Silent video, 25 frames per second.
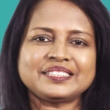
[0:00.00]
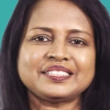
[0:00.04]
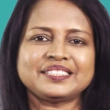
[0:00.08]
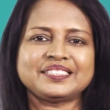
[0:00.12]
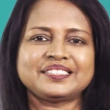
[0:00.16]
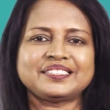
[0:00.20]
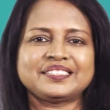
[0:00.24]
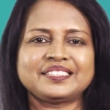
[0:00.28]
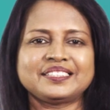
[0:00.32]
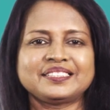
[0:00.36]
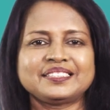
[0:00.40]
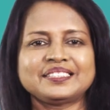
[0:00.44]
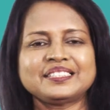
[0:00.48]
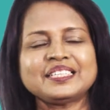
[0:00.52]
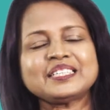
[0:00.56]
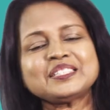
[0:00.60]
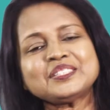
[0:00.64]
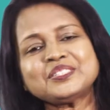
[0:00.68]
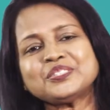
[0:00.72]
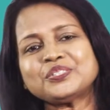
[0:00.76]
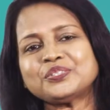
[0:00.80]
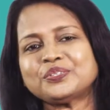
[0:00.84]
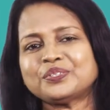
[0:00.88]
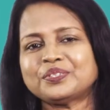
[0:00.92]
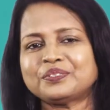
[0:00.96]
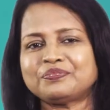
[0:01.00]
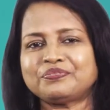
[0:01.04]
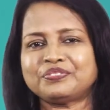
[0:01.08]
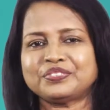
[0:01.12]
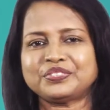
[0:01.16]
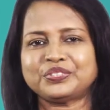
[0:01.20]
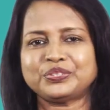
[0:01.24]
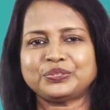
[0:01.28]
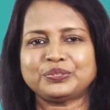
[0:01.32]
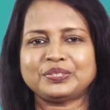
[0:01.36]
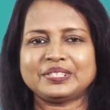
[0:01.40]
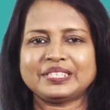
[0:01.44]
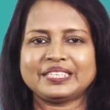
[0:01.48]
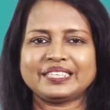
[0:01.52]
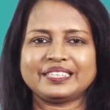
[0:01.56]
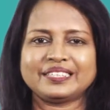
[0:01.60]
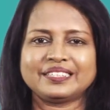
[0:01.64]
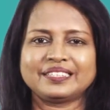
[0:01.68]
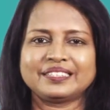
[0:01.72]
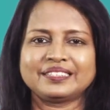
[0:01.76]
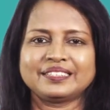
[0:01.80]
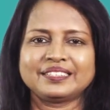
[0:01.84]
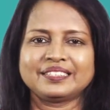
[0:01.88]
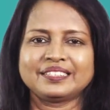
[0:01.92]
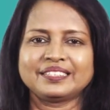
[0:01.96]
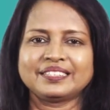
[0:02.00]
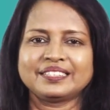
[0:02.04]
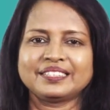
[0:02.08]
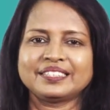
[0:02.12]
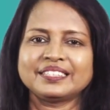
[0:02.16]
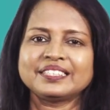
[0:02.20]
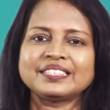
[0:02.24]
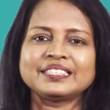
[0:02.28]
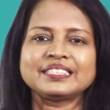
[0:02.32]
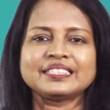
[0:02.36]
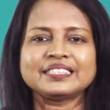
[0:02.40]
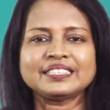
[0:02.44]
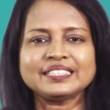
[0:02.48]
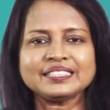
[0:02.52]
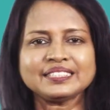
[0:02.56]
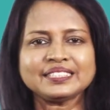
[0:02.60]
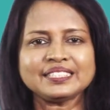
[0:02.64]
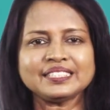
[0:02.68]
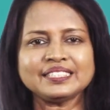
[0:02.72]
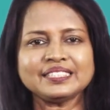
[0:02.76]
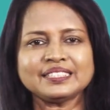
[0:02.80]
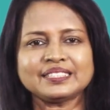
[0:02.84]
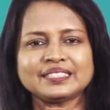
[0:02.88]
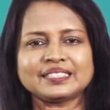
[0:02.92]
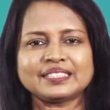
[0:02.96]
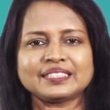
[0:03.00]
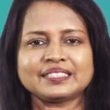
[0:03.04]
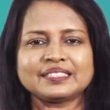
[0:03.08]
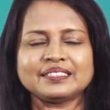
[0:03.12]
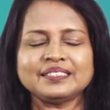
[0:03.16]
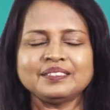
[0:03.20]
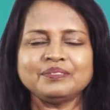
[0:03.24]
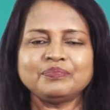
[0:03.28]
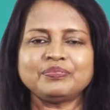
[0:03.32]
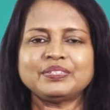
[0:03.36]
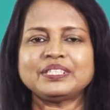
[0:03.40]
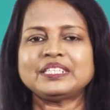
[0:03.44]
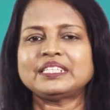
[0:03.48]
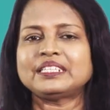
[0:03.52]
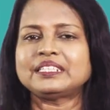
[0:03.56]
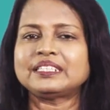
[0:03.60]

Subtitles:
children, that's all for today. In this lesson, we